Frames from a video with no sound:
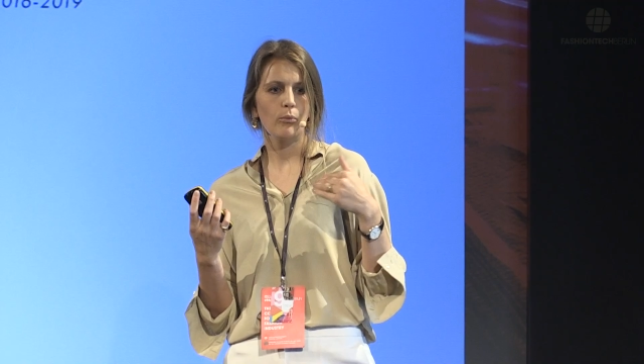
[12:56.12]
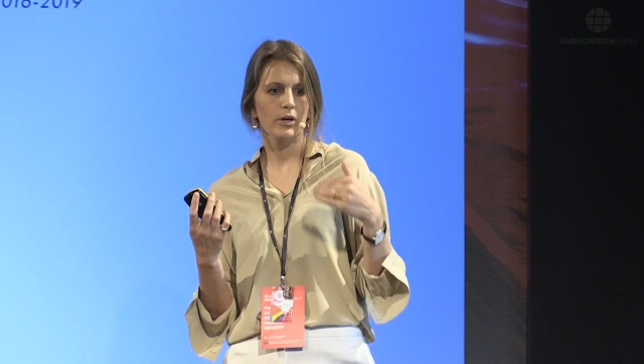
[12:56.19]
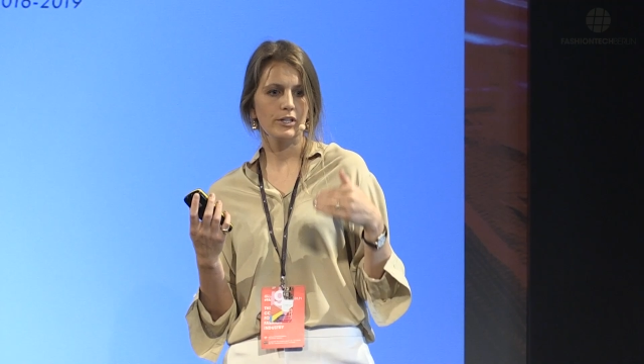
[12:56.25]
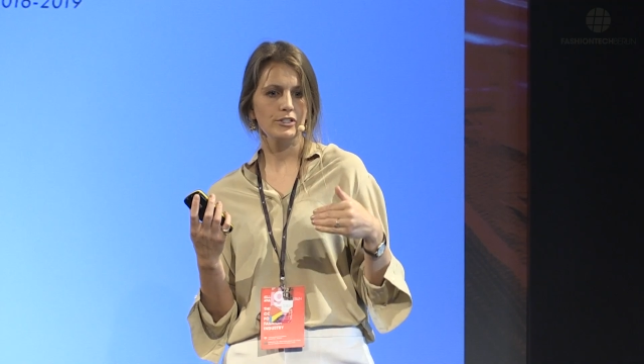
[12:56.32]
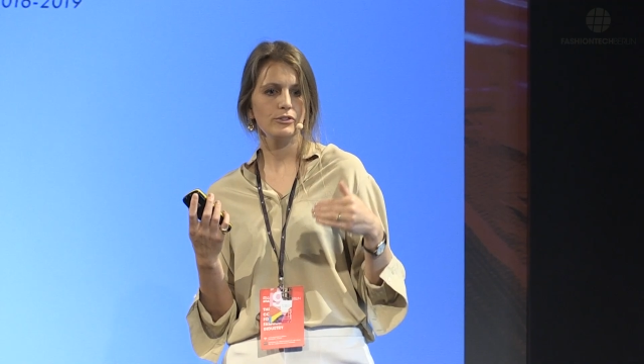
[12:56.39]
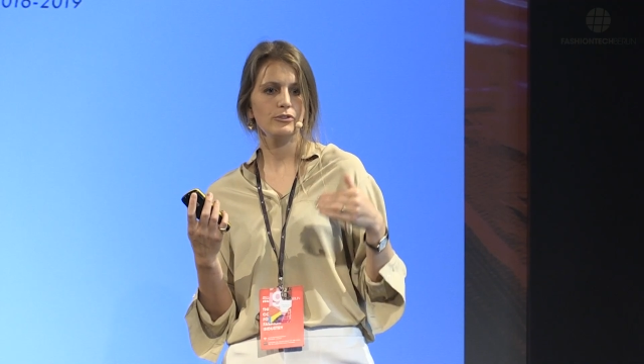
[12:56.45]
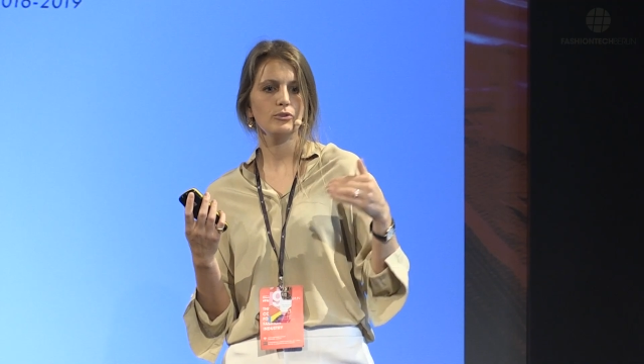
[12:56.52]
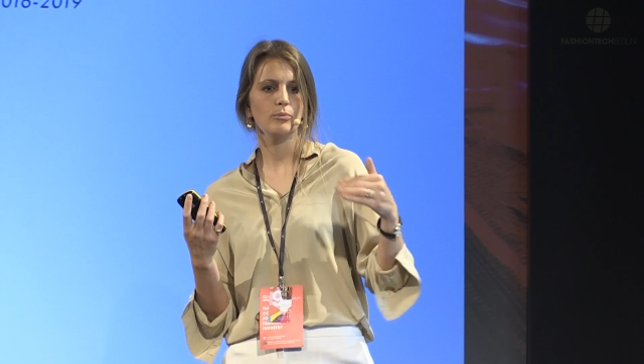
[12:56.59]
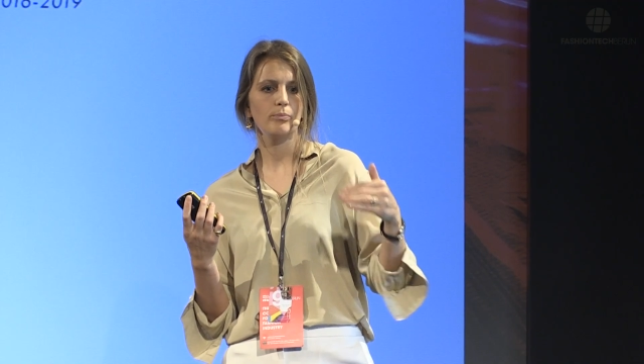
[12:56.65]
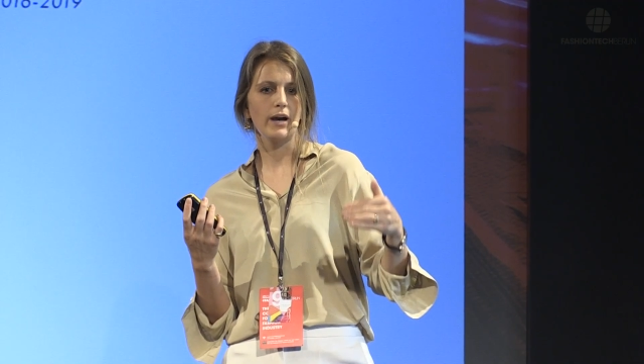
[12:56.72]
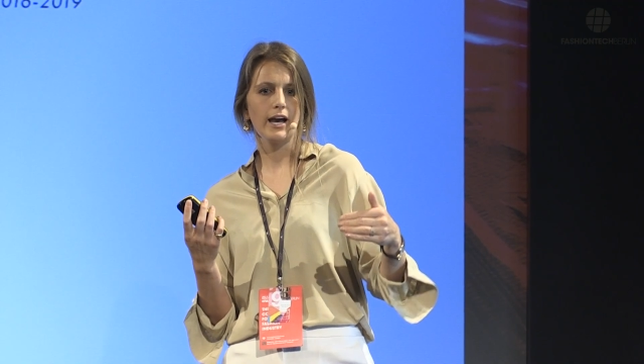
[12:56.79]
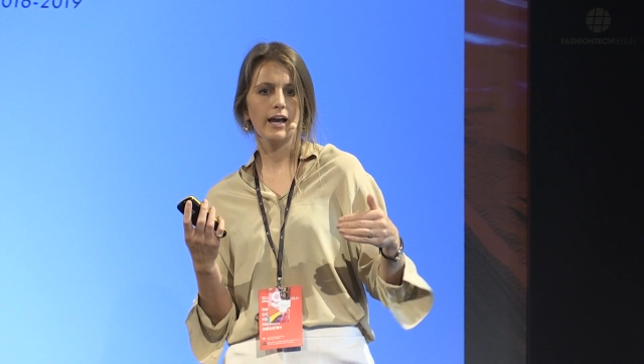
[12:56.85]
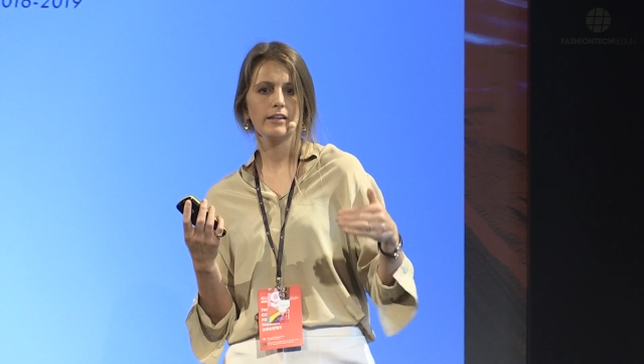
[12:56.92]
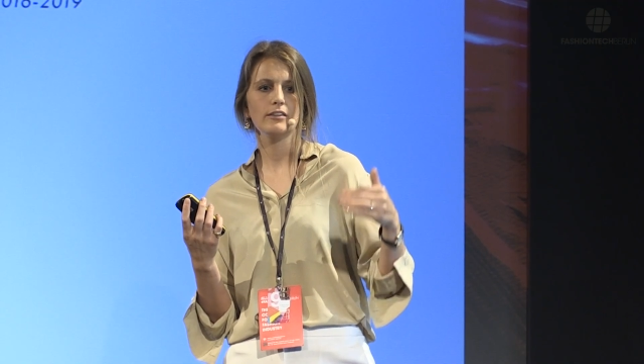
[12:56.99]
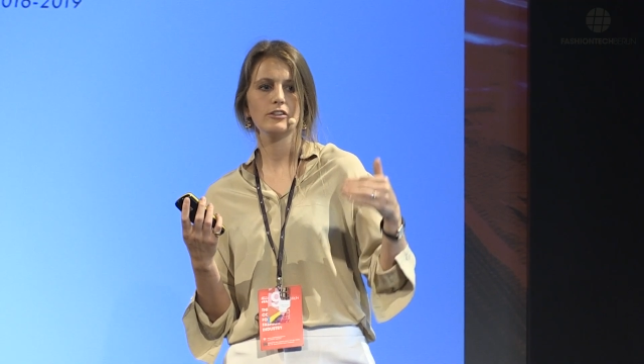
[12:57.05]
wanted to
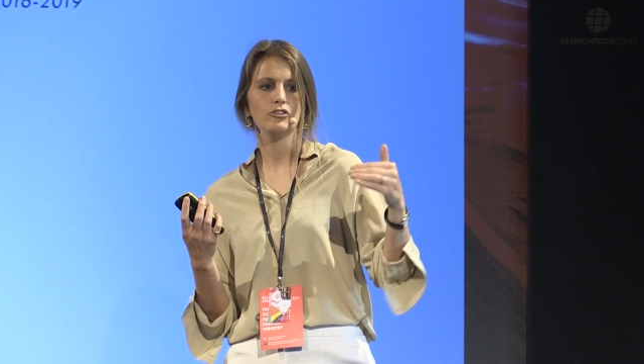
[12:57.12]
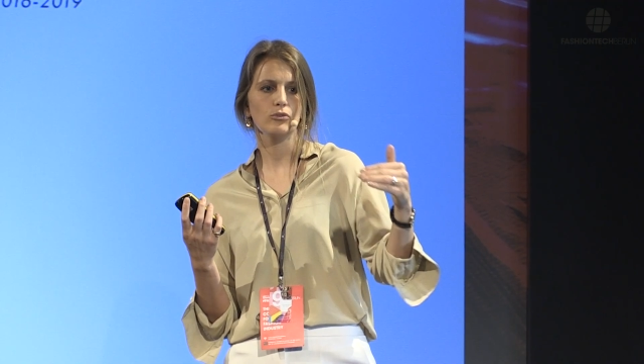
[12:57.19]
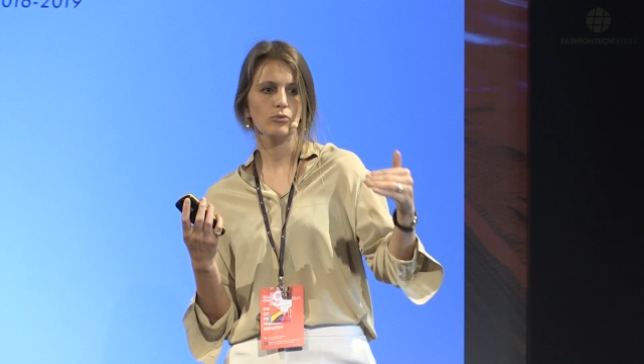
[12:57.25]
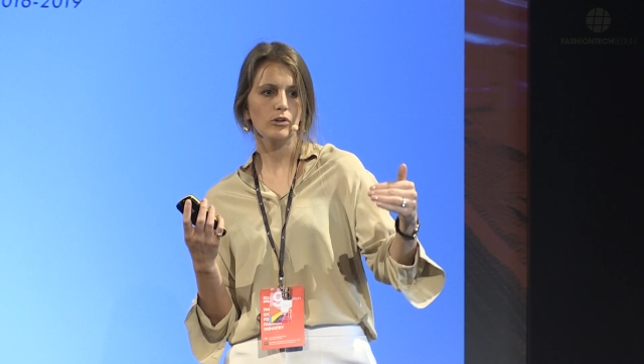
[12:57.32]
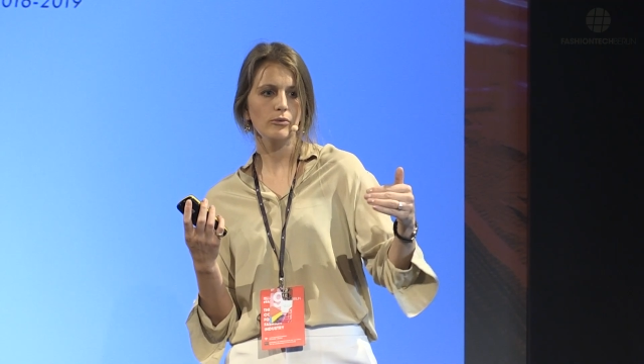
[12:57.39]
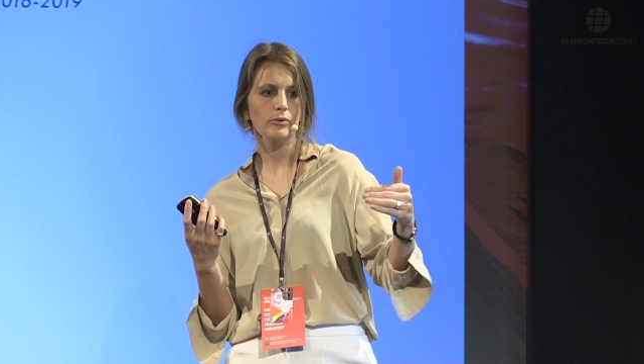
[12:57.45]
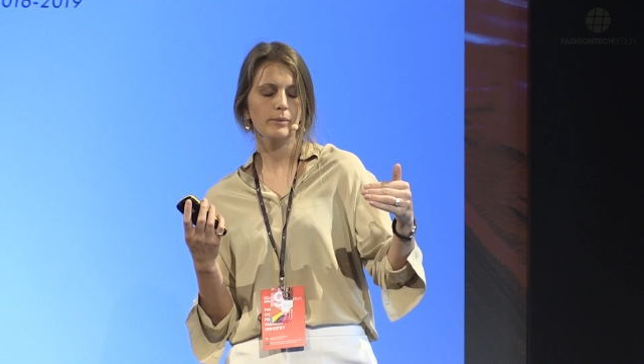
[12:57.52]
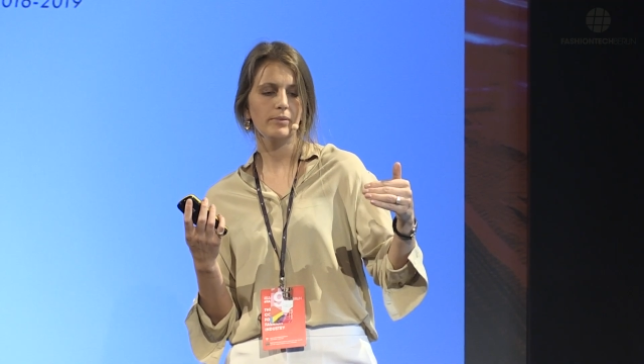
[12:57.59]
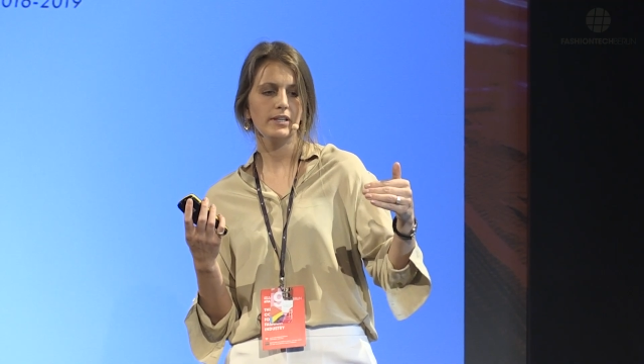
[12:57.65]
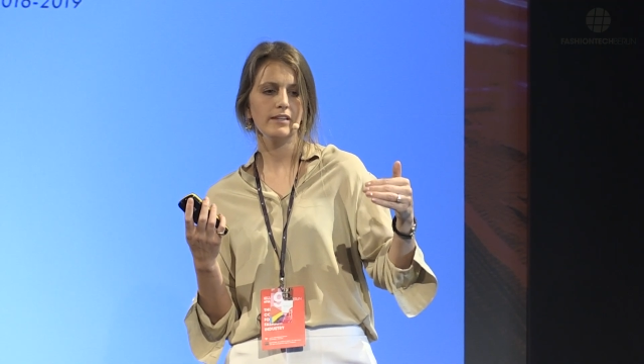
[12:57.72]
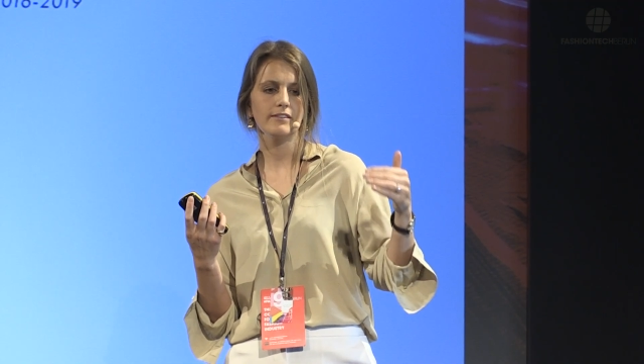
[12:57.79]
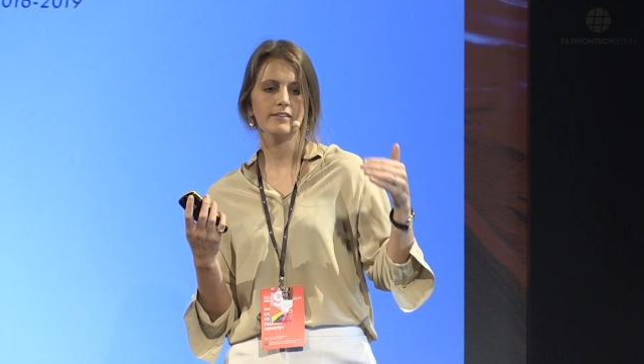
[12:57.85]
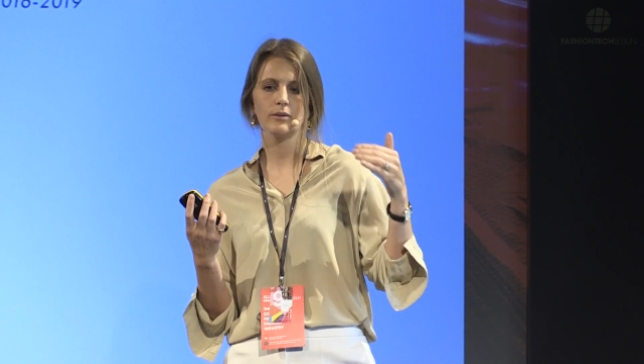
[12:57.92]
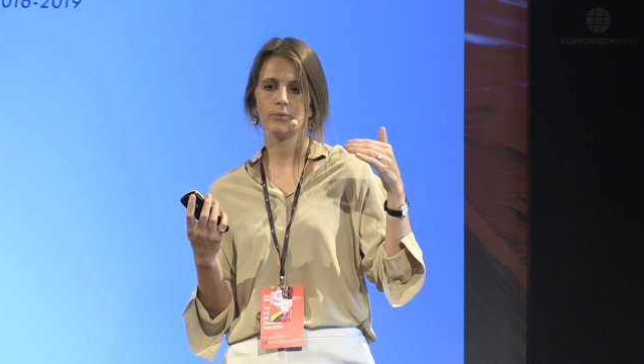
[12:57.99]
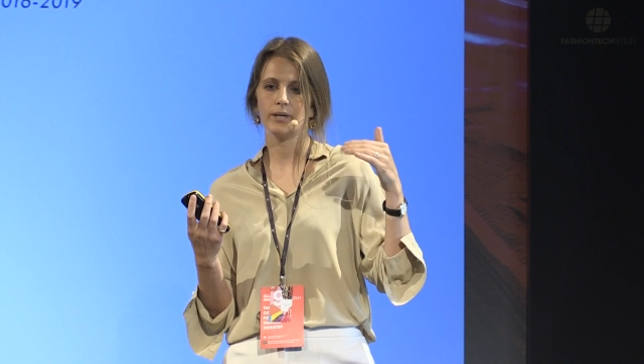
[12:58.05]
buy the jewelry
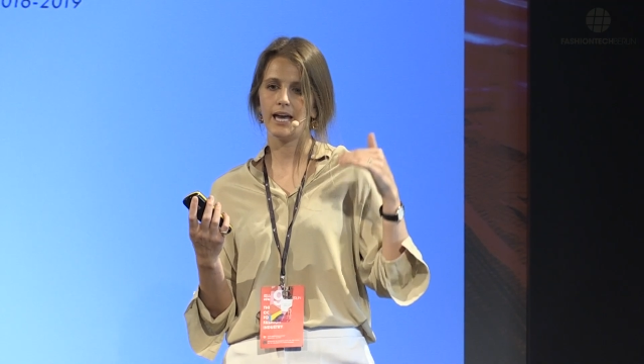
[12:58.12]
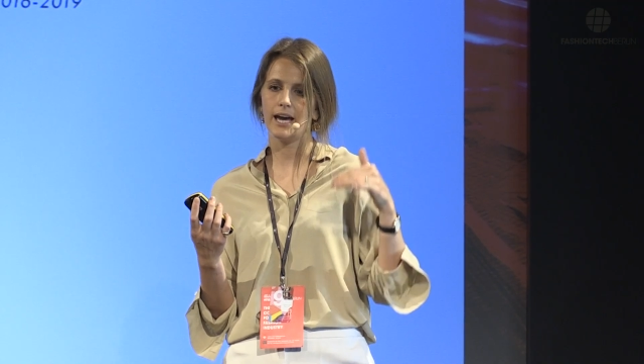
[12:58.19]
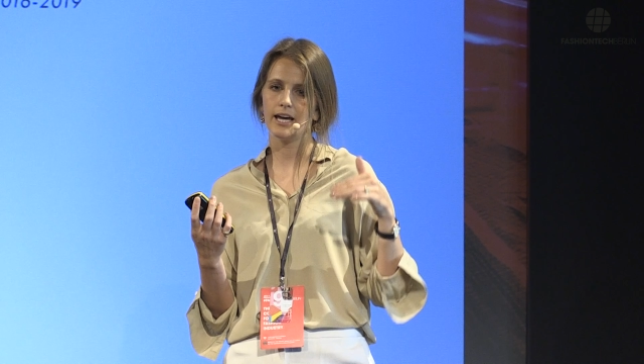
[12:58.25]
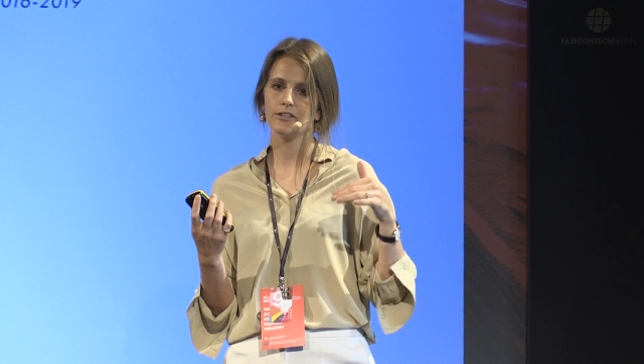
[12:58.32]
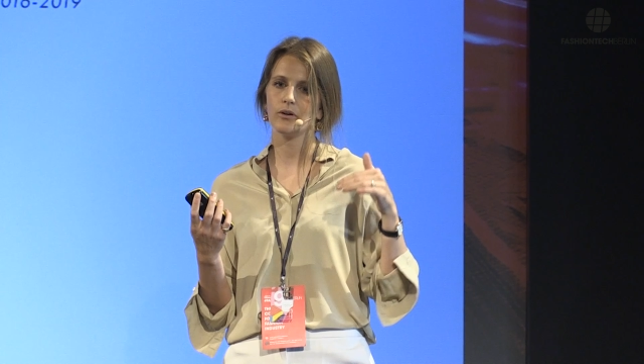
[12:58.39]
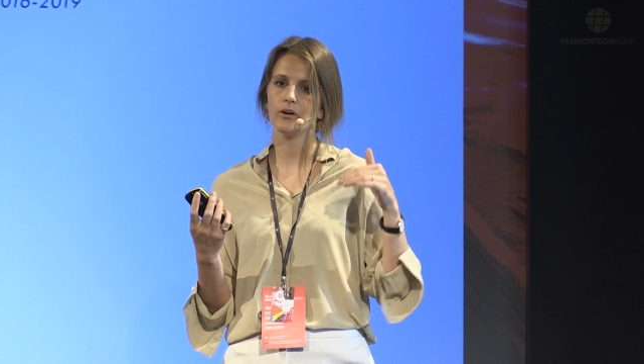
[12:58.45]
piece that we had